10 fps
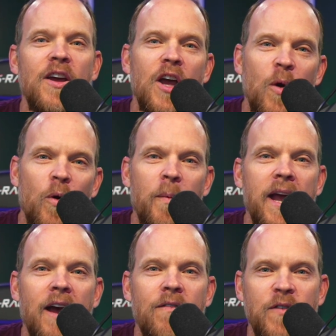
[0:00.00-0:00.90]
when we
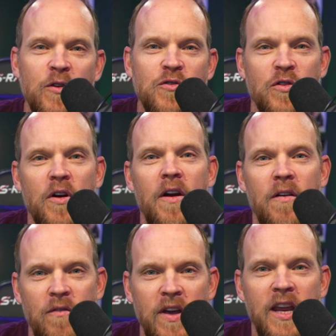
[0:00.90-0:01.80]
have future
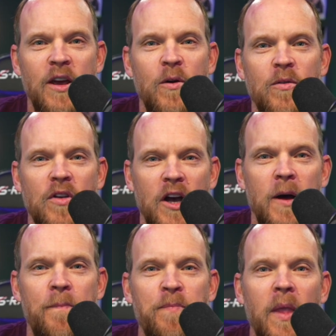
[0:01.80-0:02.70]
videos
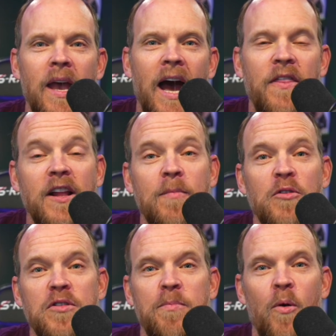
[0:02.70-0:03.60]
up. I think the
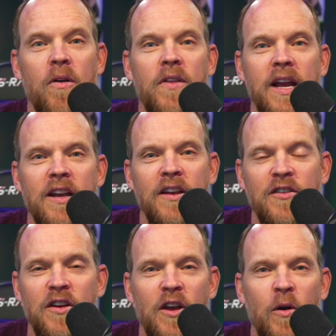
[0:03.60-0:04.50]
most important thing
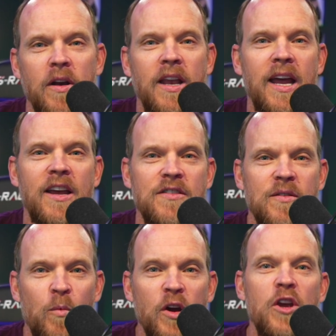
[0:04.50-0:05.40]
to know today is
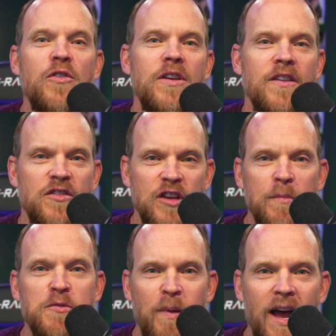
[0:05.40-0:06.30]
we're using the
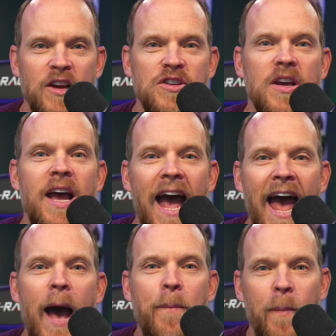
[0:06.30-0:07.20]
Subsplash
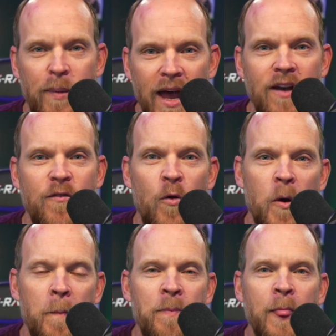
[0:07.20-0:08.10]
app
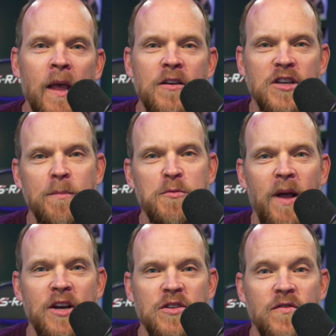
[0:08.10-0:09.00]
platform.
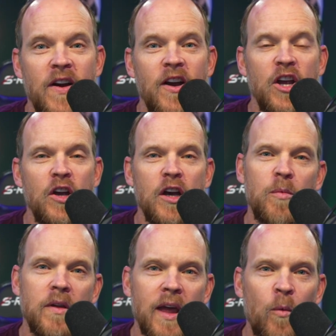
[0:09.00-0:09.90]
Subsplash is very good
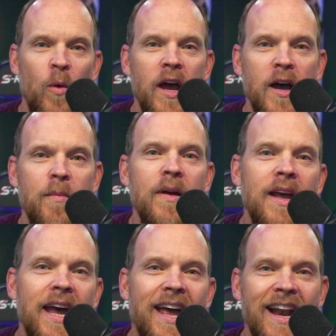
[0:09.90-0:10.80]
with a web
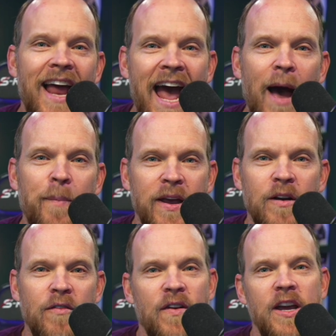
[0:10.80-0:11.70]
and an app
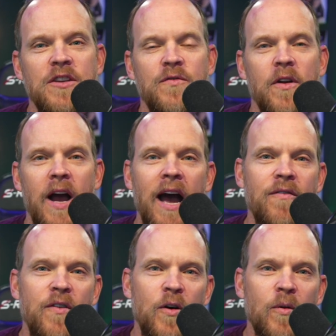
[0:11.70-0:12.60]
interface for
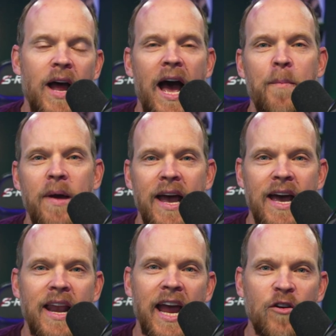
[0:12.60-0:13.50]
iPhone,
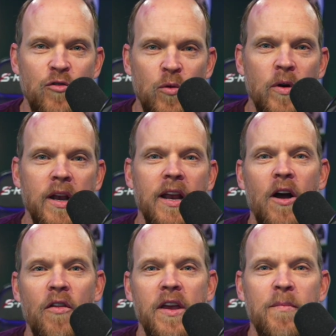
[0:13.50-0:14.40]
iPad, Android, and
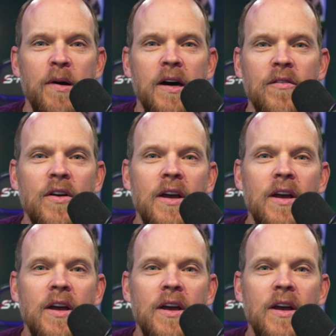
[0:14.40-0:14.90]
all the above.